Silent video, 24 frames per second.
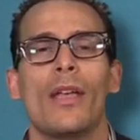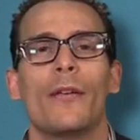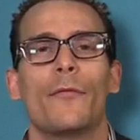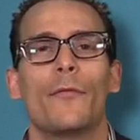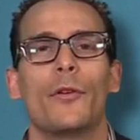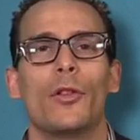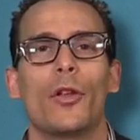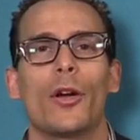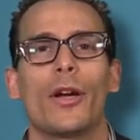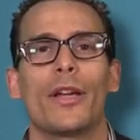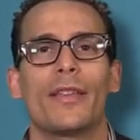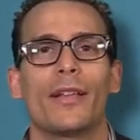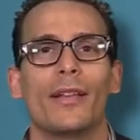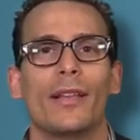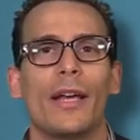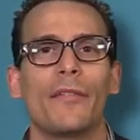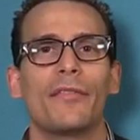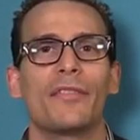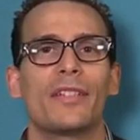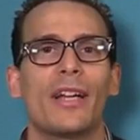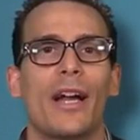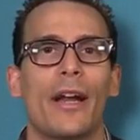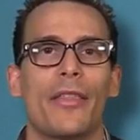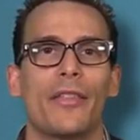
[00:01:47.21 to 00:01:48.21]
If we look at the
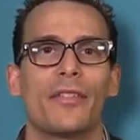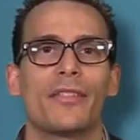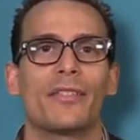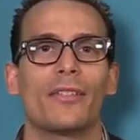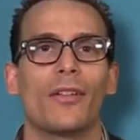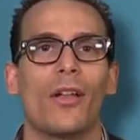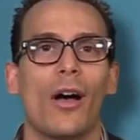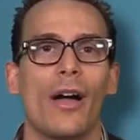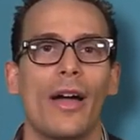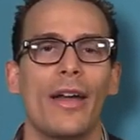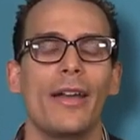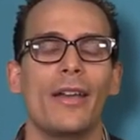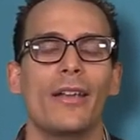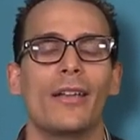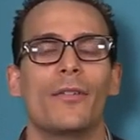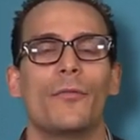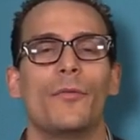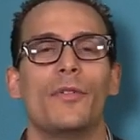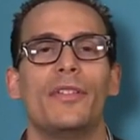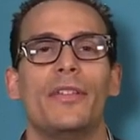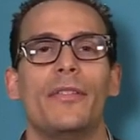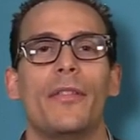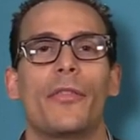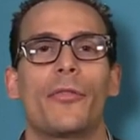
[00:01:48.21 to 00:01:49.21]
left side of the slide,
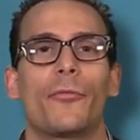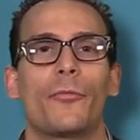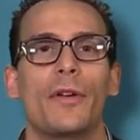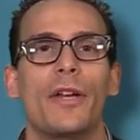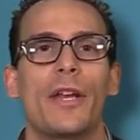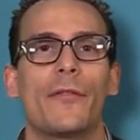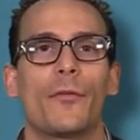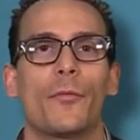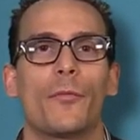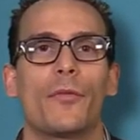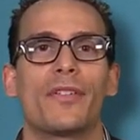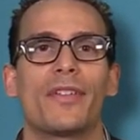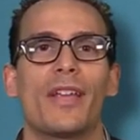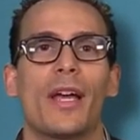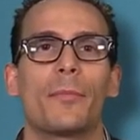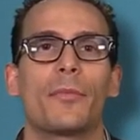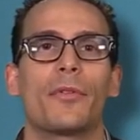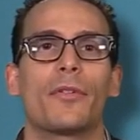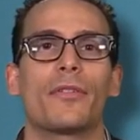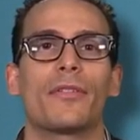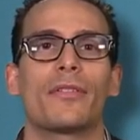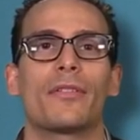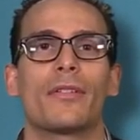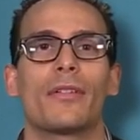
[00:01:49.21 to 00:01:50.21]
we see the 3 different
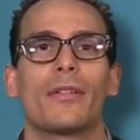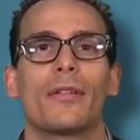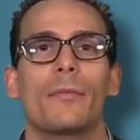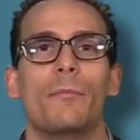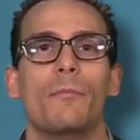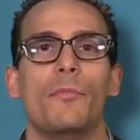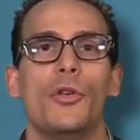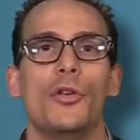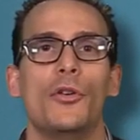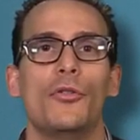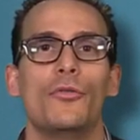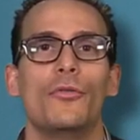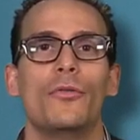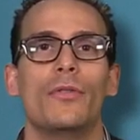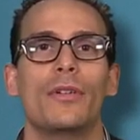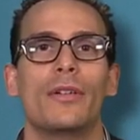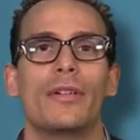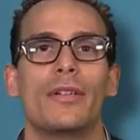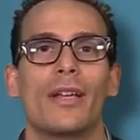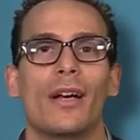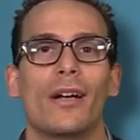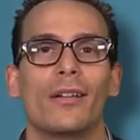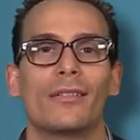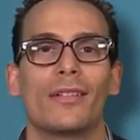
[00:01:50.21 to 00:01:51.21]
receptors, mu,
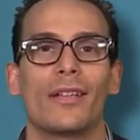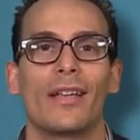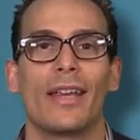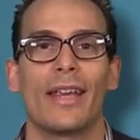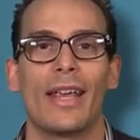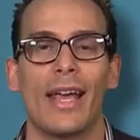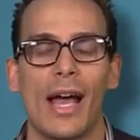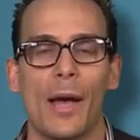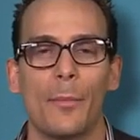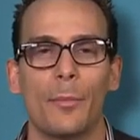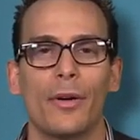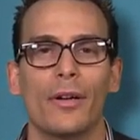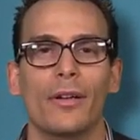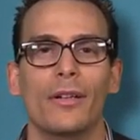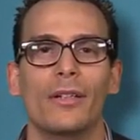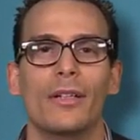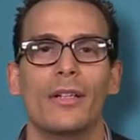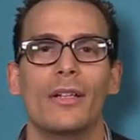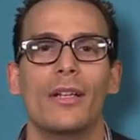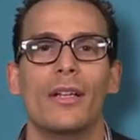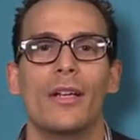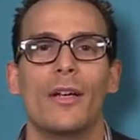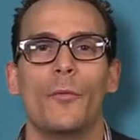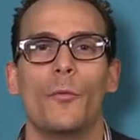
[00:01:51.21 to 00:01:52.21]
delta, and kappa,
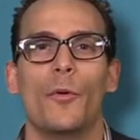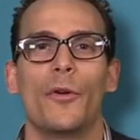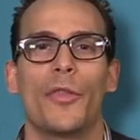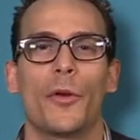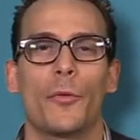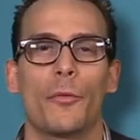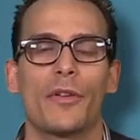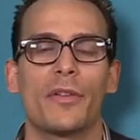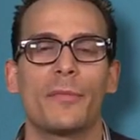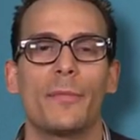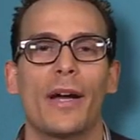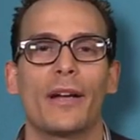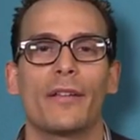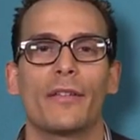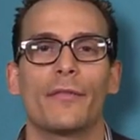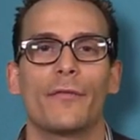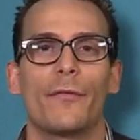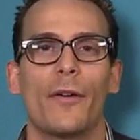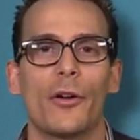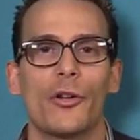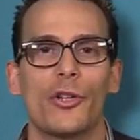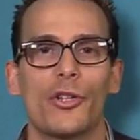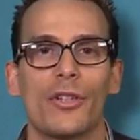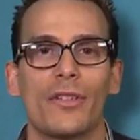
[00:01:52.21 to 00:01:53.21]
with their respective
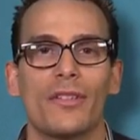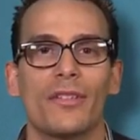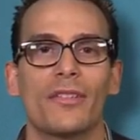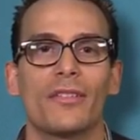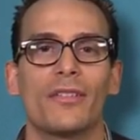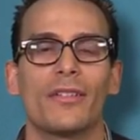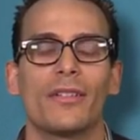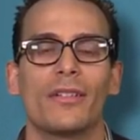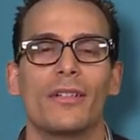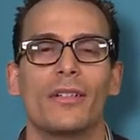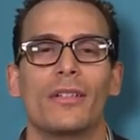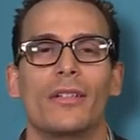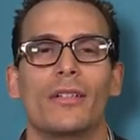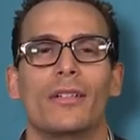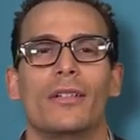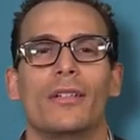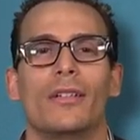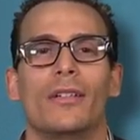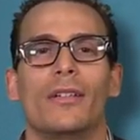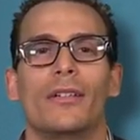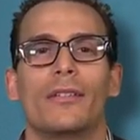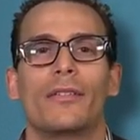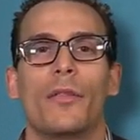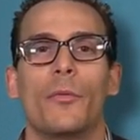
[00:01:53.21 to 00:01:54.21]
functions.
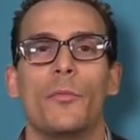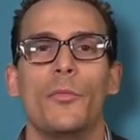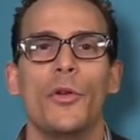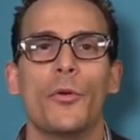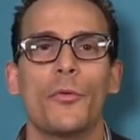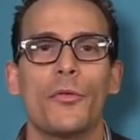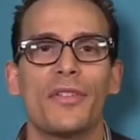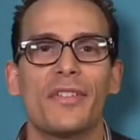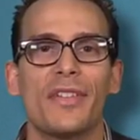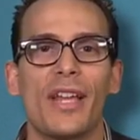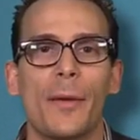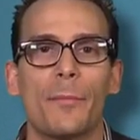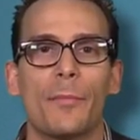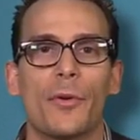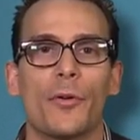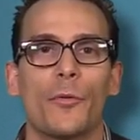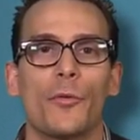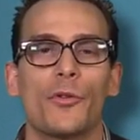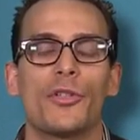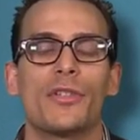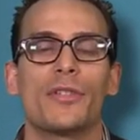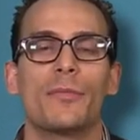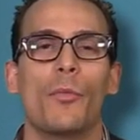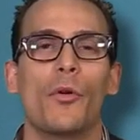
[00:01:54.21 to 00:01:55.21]
So the mu receptor,
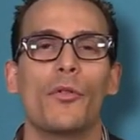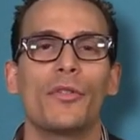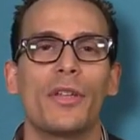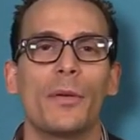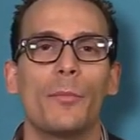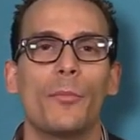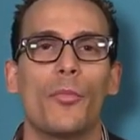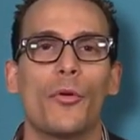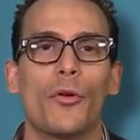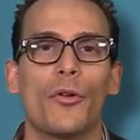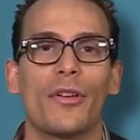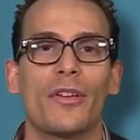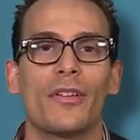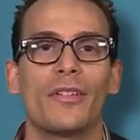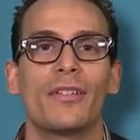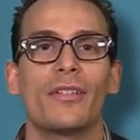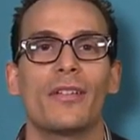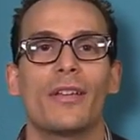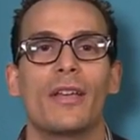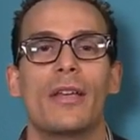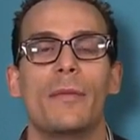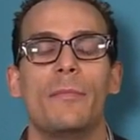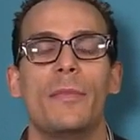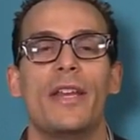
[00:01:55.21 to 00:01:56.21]
which is most important
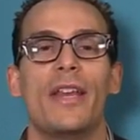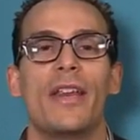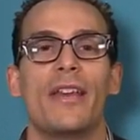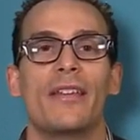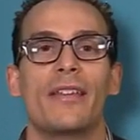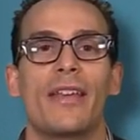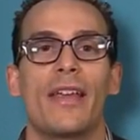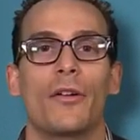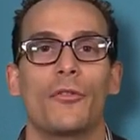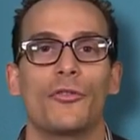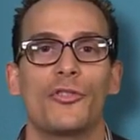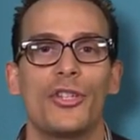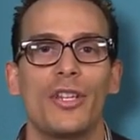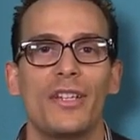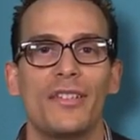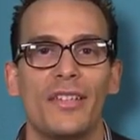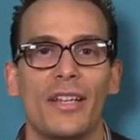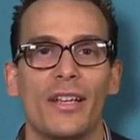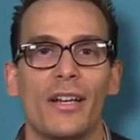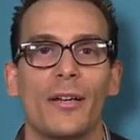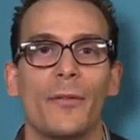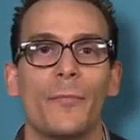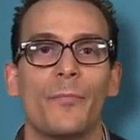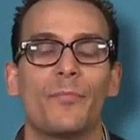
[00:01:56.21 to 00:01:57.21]
in mediating
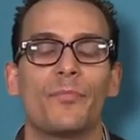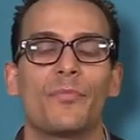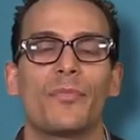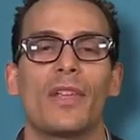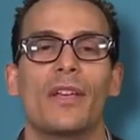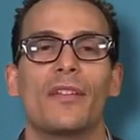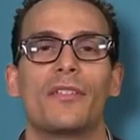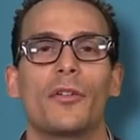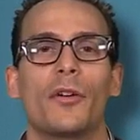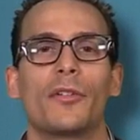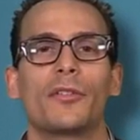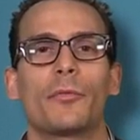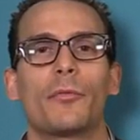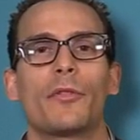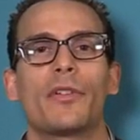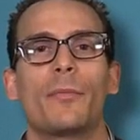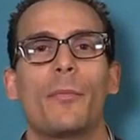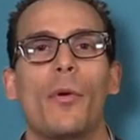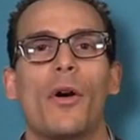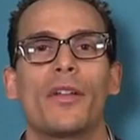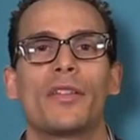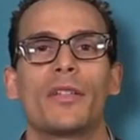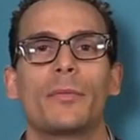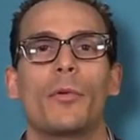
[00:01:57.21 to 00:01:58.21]
analgesia, is also
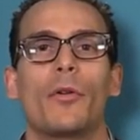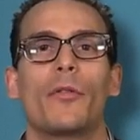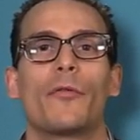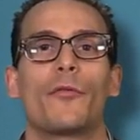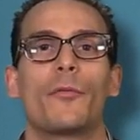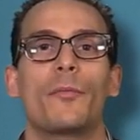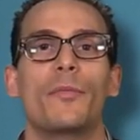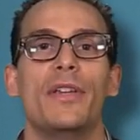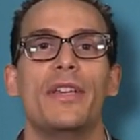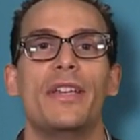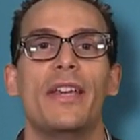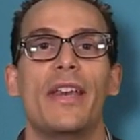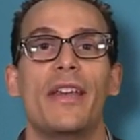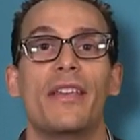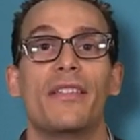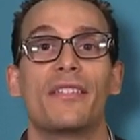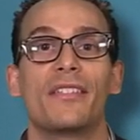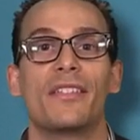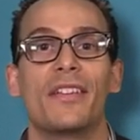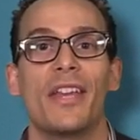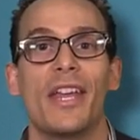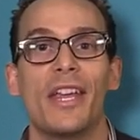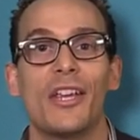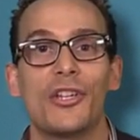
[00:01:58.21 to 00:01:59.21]
responsible for mediating
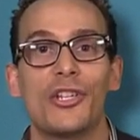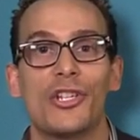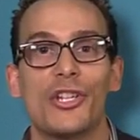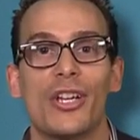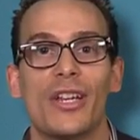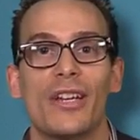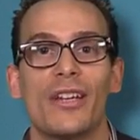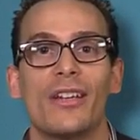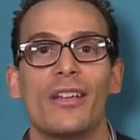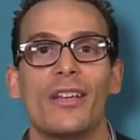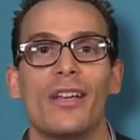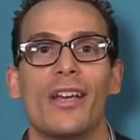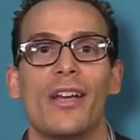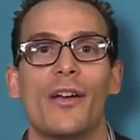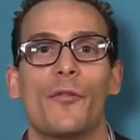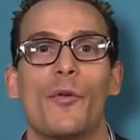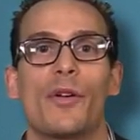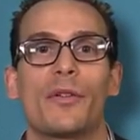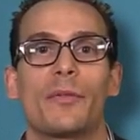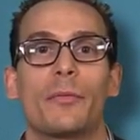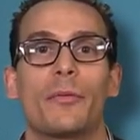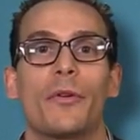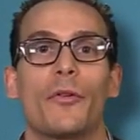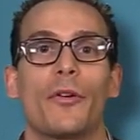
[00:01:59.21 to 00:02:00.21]
sedation,
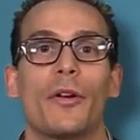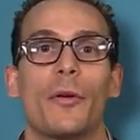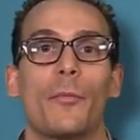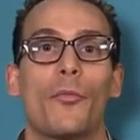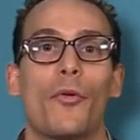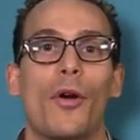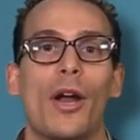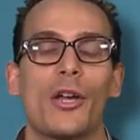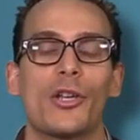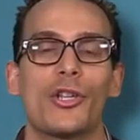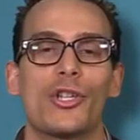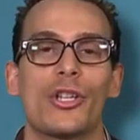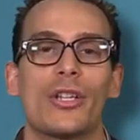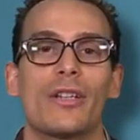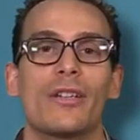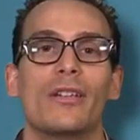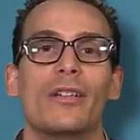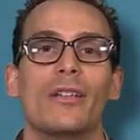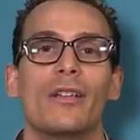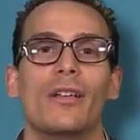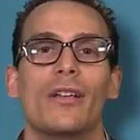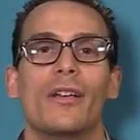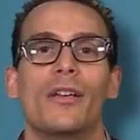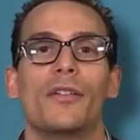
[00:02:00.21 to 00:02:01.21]
respiratory depression,
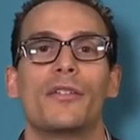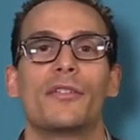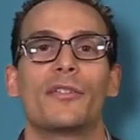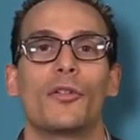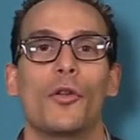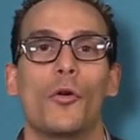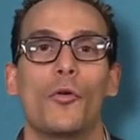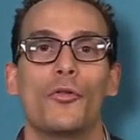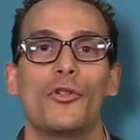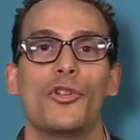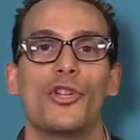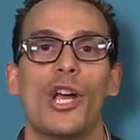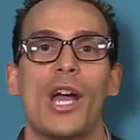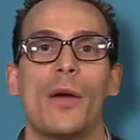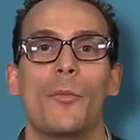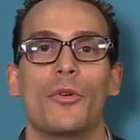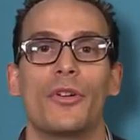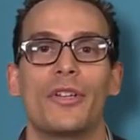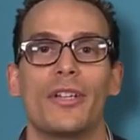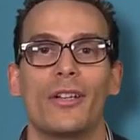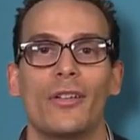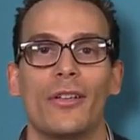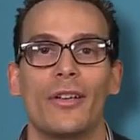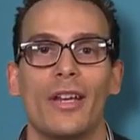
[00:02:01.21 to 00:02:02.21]
slow GI
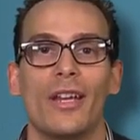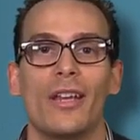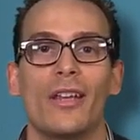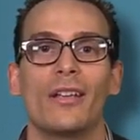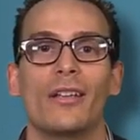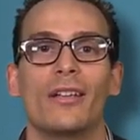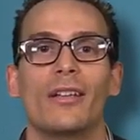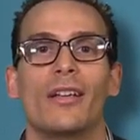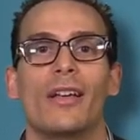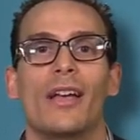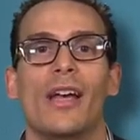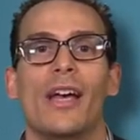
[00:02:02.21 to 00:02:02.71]
motility,